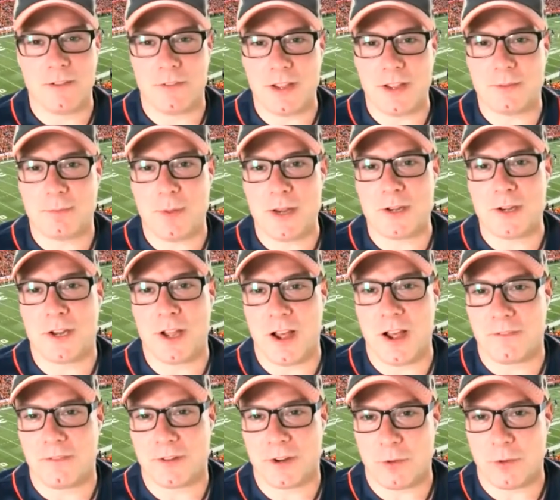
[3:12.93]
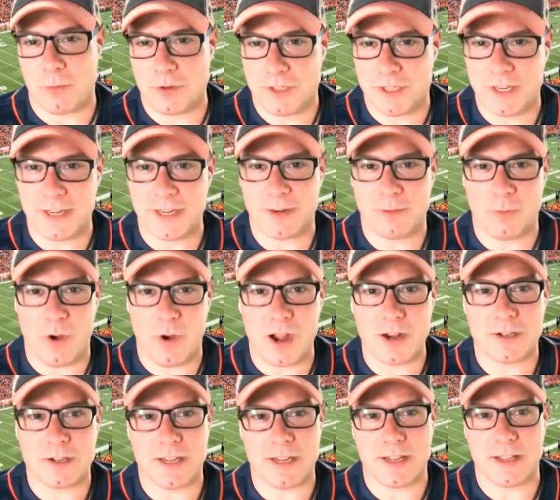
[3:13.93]
been tough to sit and
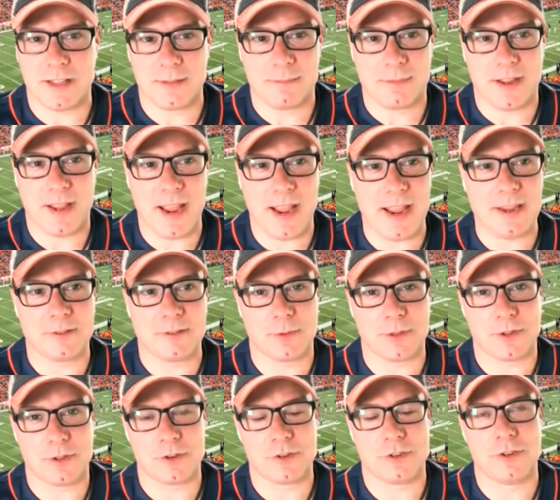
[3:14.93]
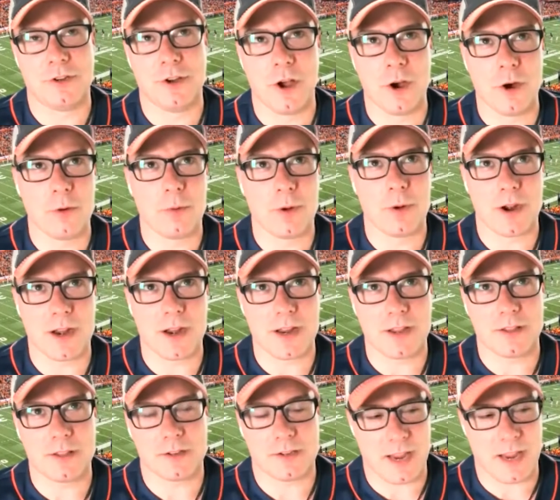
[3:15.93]
watch the Olympic Games when there's nobody
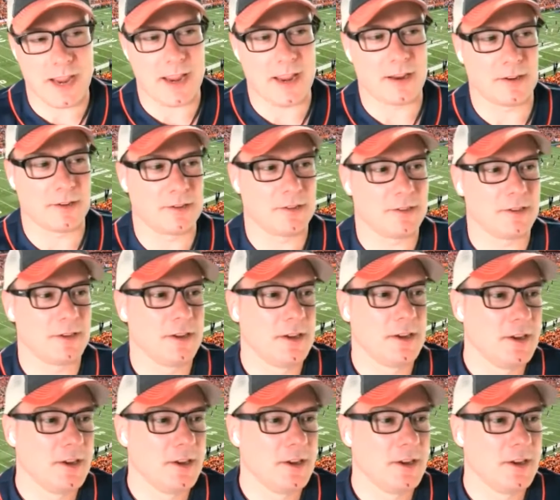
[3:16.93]
in the stands.